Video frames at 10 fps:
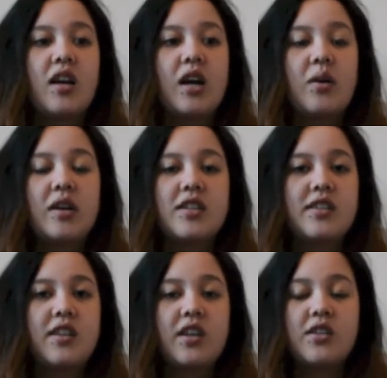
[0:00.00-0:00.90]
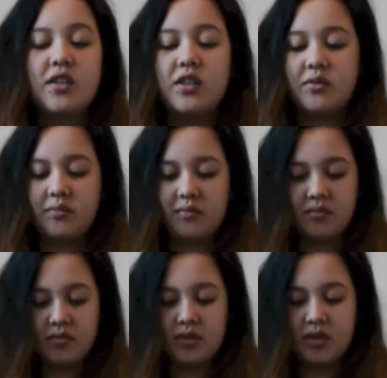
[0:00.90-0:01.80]
I just started to
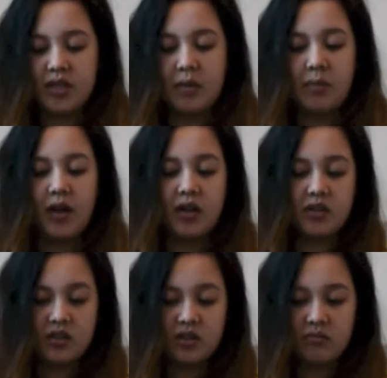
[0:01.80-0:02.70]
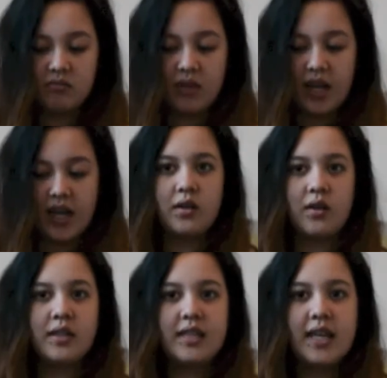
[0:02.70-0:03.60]
skip lunch. And
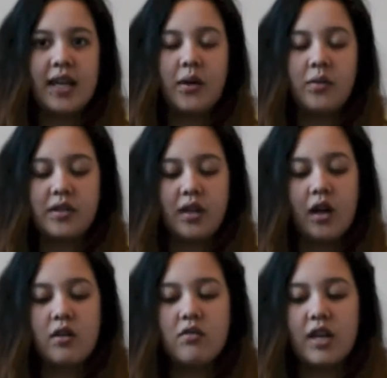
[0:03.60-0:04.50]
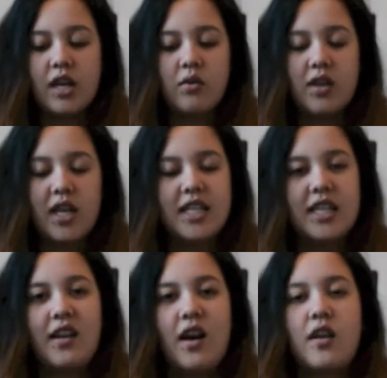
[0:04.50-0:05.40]
I said that I wasn't hungry or that I
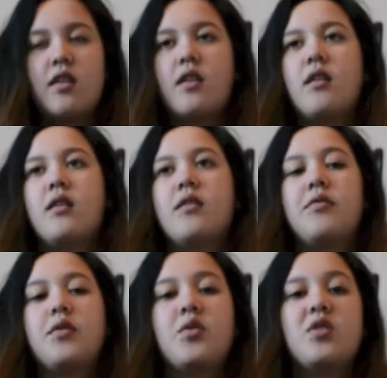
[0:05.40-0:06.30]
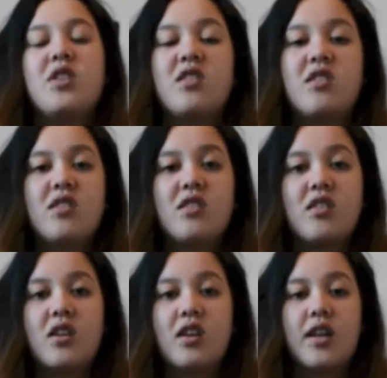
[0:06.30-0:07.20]
didn't like the food
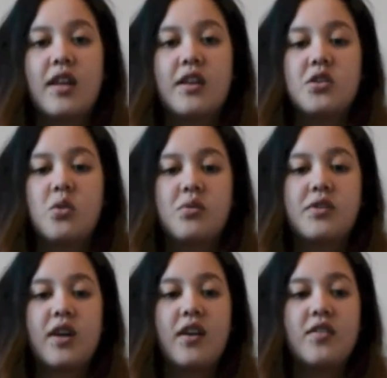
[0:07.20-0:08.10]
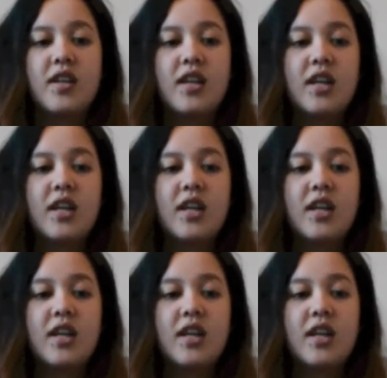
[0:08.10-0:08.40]
that the school served.